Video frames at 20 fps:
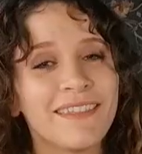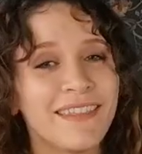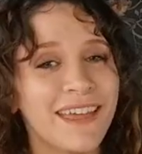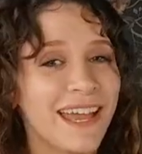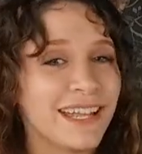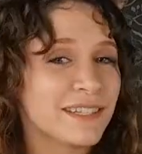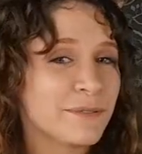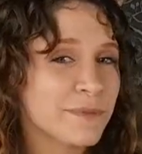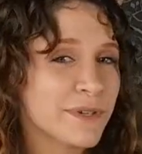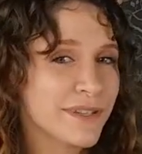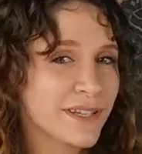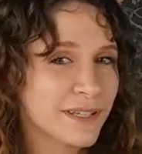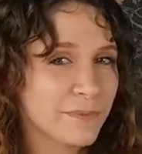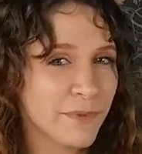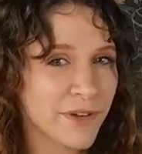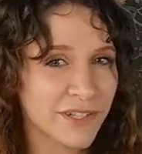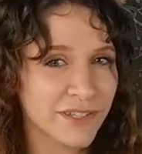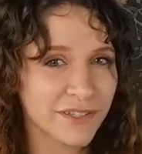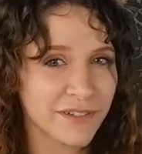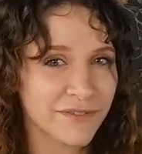that's where the
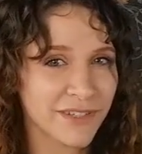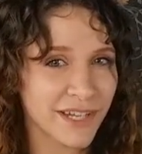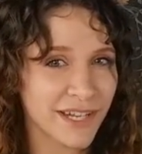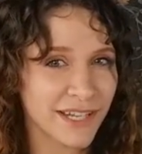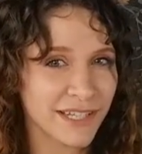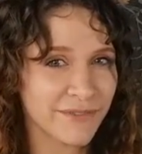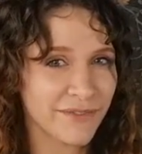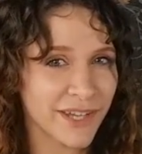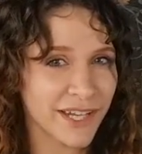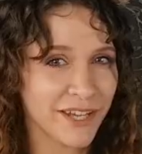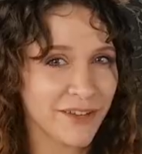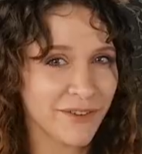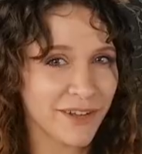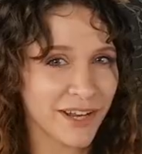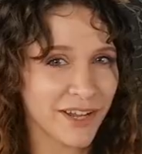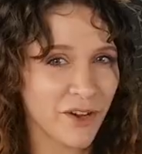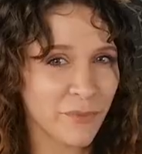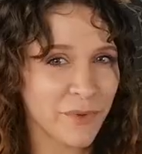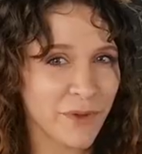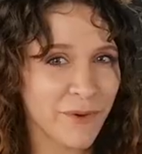sponsor of today's video
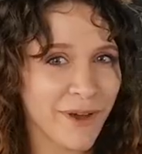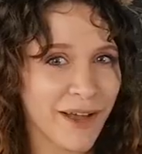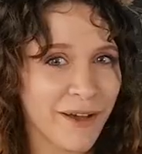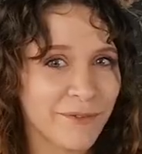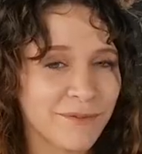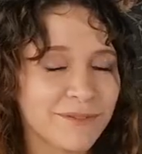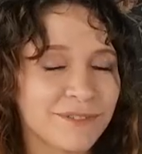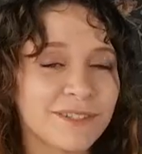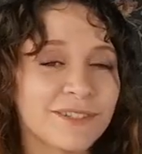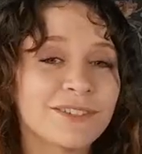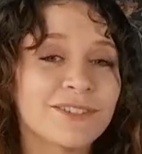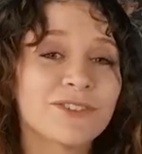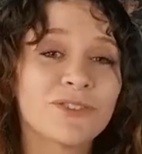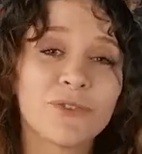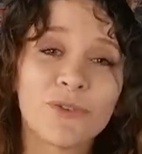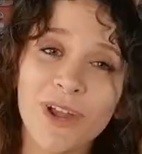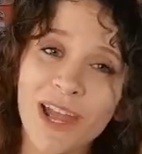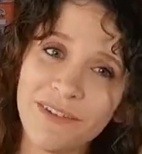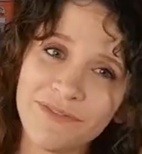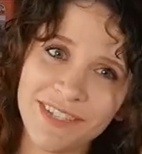can help you out.
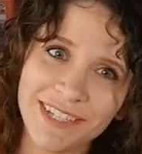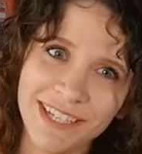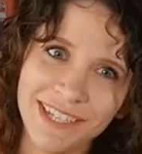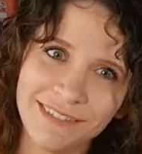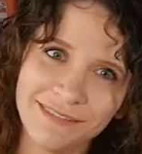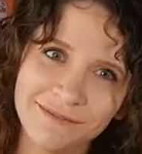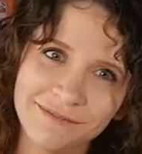Craftsy.